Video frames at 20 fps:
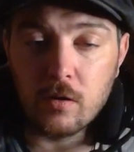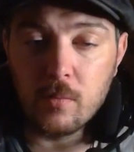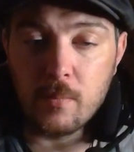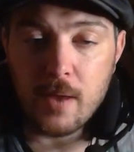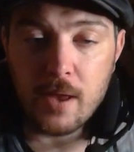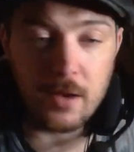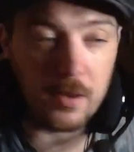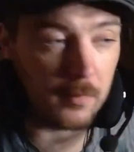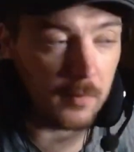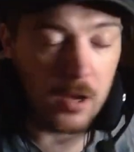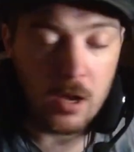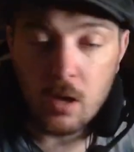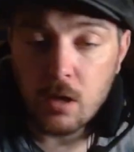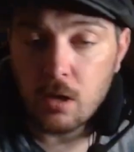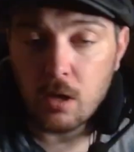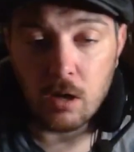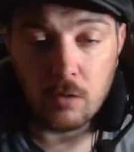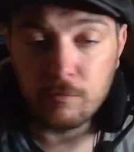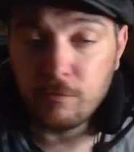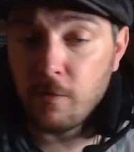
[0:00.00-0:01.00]
gonna make it.
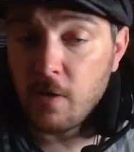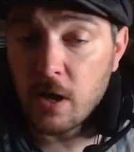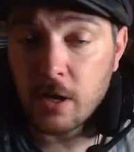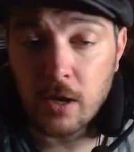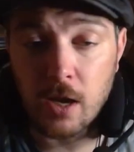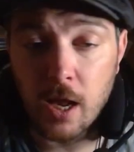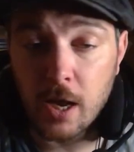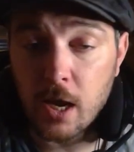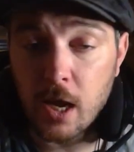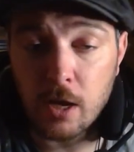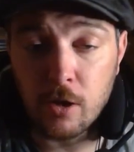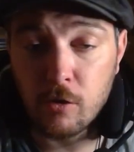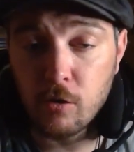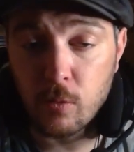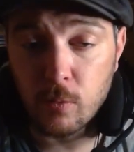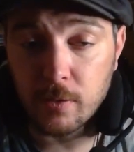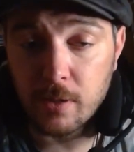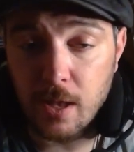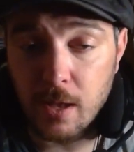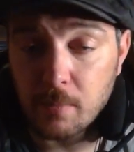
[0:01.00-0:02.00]
Fuck it, I gotta
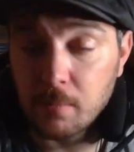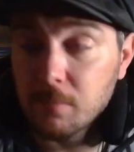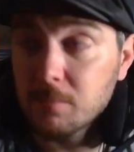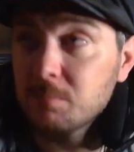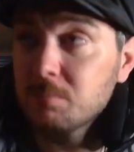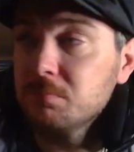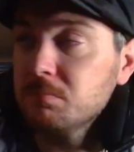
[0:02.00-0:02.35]
do it then.